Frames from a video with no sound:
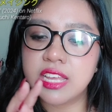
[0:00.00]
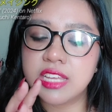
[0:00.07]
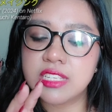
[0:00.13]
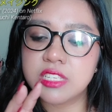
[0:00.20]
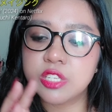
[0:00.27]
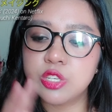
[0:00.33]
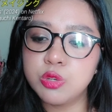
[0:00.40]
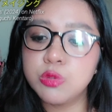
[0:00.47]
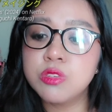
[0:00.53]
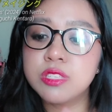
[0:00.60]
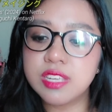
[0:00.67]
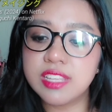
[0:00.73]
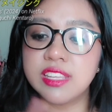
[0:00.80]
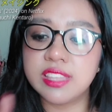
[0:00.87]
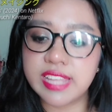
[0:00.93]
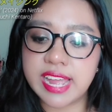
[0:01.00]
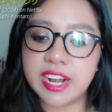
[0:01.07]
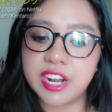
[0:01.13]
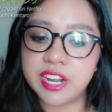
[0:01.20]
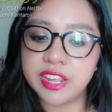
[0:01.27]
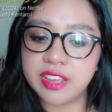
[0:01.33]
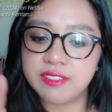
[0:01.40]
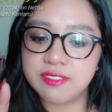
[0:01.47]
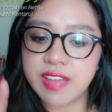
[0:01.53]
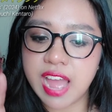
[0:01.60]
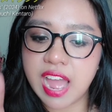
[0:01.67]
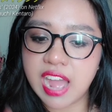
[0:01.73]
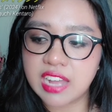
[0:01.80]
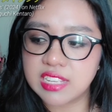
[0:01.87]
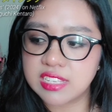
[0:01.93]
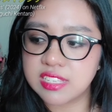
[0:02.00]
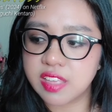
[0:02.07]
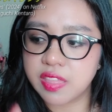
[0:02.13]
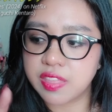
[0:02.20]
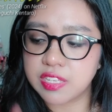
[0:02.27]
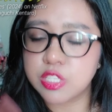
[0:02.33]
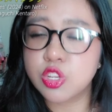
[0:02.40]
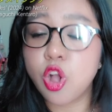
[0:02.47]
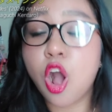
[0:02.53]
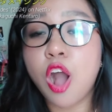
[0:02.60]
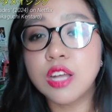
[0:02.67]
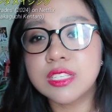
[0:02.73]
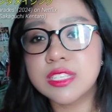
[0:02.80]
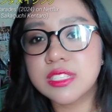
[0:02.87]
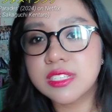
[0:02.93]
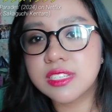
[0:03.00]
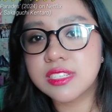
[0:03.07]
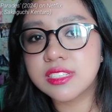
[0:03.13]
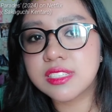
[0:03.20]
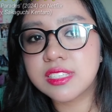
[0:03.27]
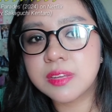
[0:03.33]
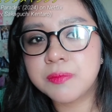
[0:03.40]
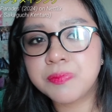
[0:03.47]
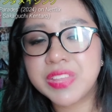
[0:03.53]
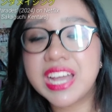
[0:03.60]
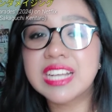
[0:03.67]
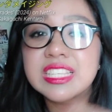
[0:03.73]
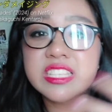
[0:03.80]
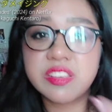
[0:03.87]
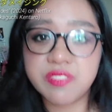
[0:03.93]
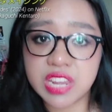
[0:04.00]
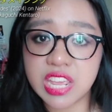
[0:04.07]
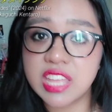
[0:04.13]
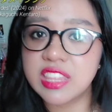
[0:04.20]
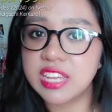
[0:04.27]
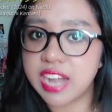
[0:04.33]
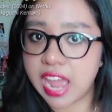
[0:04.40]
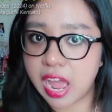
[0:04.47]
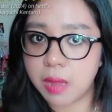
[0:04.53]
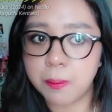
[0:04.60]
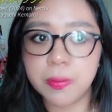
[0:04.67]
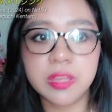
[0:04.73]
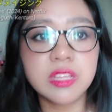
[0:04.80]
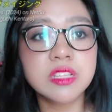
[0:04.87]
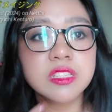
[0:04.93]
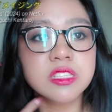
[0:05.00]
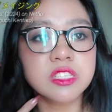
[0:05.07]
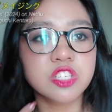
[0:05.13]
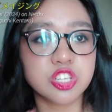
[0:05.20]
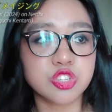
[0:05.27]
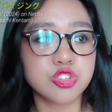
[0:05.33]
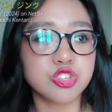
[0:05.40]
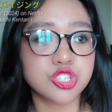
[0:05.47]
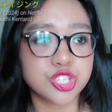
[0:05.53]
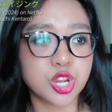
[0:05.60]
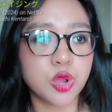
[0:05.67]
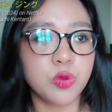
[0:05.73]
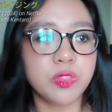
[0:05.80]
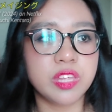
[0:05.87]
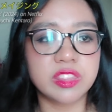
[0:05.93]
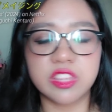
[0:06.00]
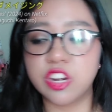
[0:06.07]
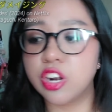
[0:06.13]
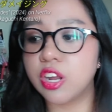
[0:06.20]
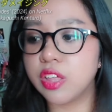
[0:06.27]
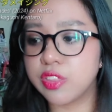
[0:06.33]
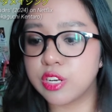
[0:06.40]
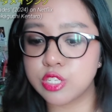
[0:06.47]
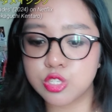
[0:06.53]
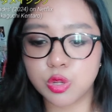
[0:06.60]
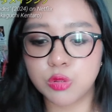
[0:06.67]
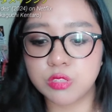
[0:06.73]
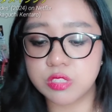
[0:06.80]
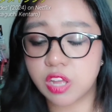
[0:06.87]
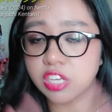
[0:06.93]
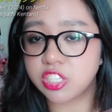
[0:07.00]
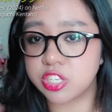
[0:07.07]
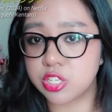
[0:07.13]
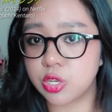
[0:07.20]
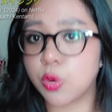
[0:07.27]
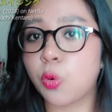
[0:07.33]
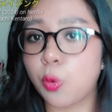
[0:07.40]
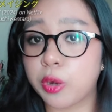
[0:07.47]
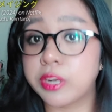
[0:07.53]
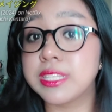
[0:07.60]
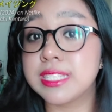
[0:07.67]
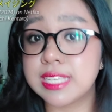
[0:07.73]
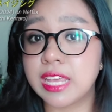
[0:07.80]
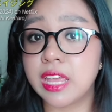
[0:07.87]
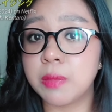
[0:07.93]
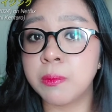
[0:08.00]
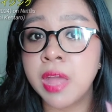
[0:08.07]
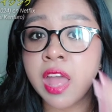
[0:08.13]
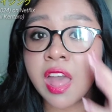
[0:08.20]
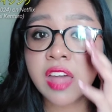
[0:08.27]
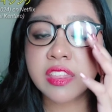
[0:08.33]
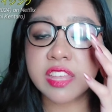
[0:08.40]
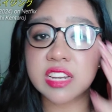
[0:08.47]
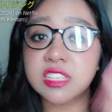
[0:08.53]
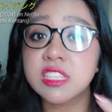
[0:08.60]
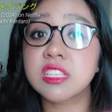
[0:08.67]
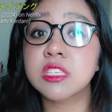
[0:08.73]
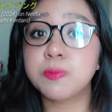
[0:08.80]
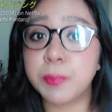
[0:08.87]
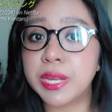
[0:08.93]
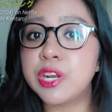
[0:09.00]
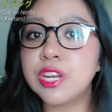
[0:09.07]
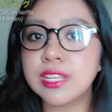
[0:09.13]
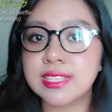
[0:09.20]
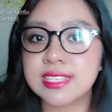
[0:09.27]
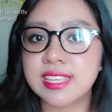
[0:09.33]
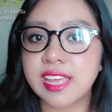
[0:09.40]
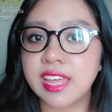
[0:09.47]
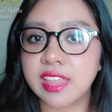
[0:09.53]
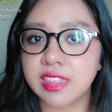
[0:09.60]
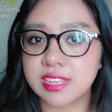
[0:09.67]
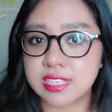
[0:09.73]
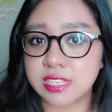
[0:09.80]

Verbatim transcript: is used in the narrative as this constant activity that happens just to show that there are other souls, not just a core team, that is experiencing